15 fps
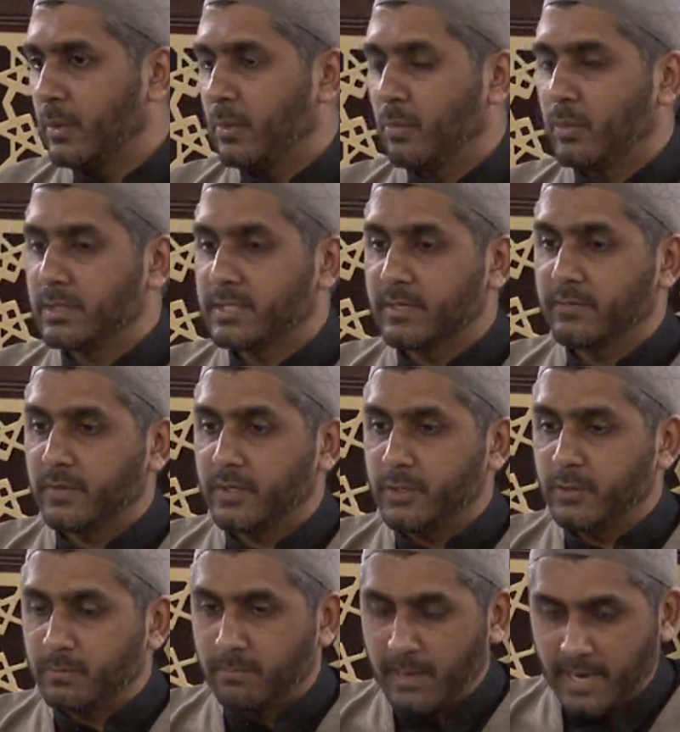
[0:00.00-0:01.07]
Whatever
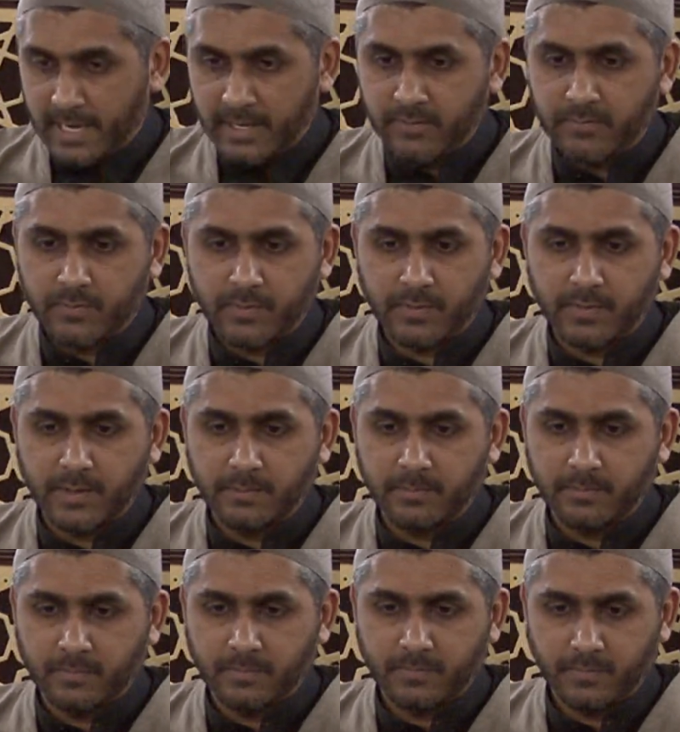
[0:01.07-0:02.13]
you buy for
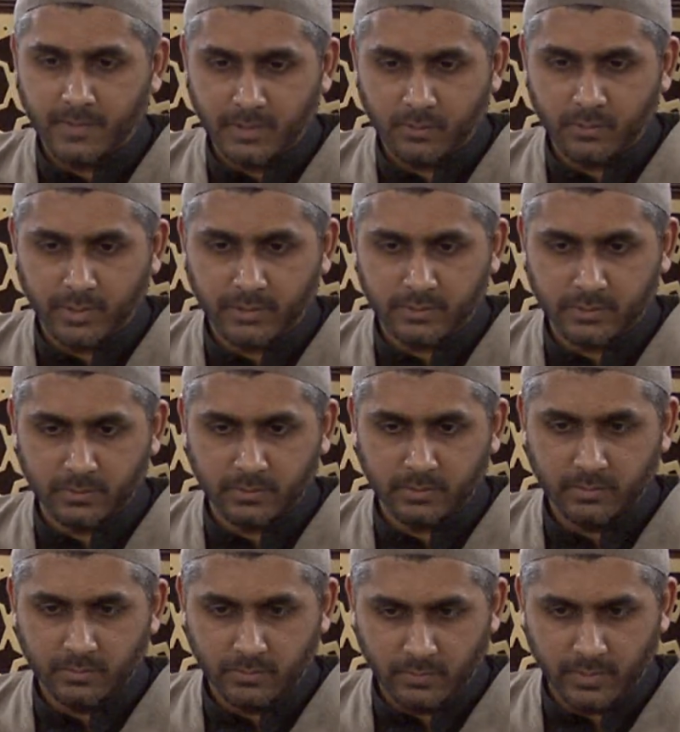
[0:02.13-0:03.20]
them, they're going
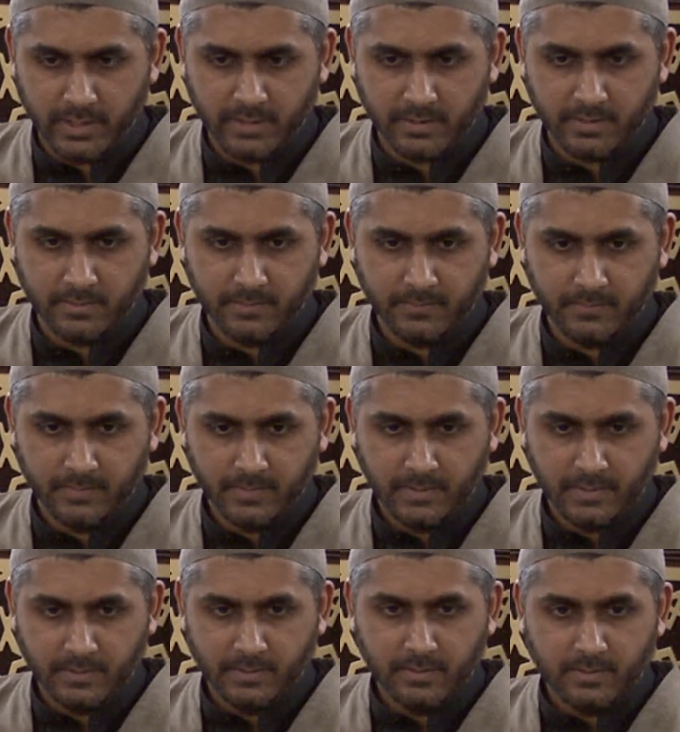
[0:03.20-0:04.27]
to where
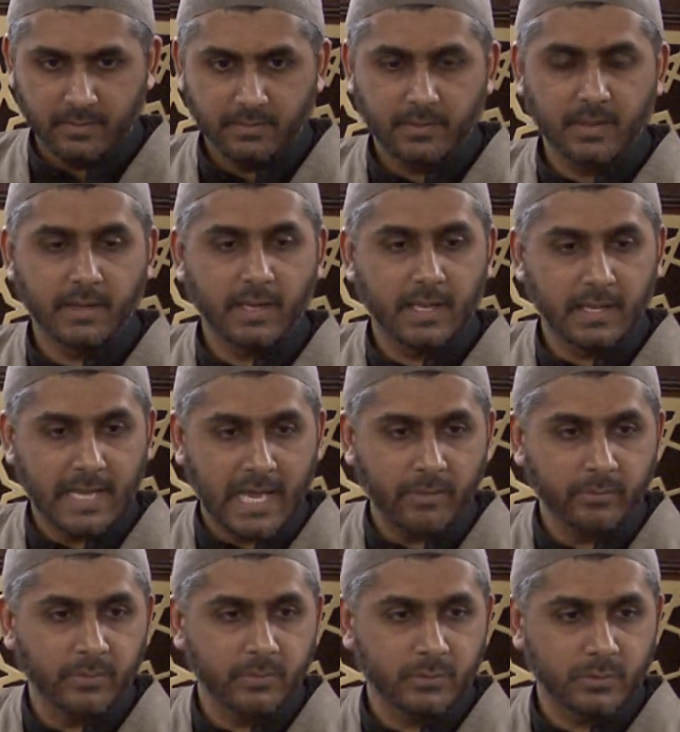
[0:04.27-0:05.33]
they'll allow
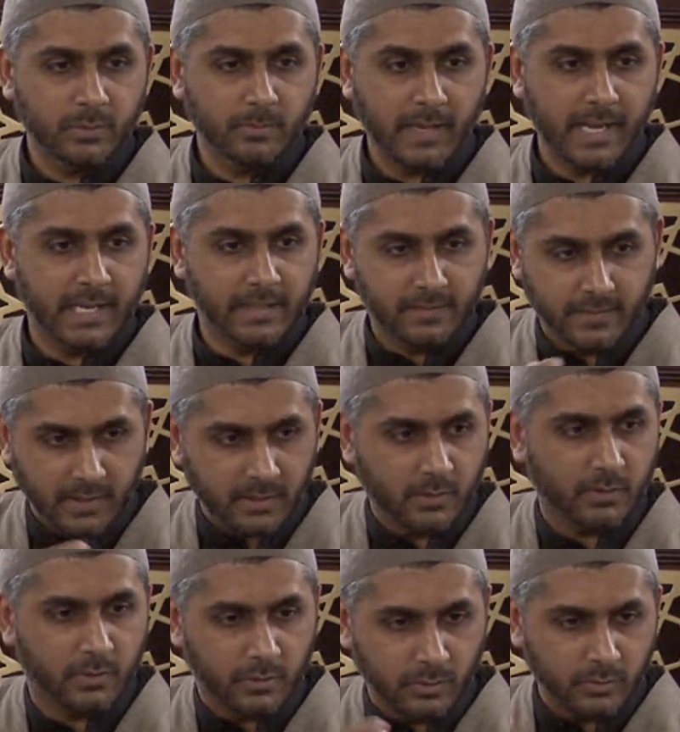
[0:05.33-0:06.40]
you to buy their
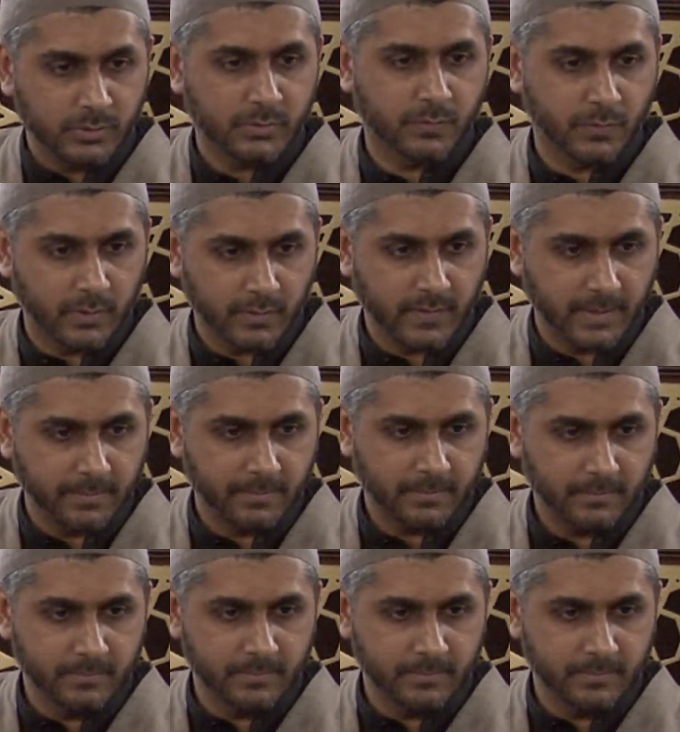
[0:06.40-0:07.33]
clothes for them.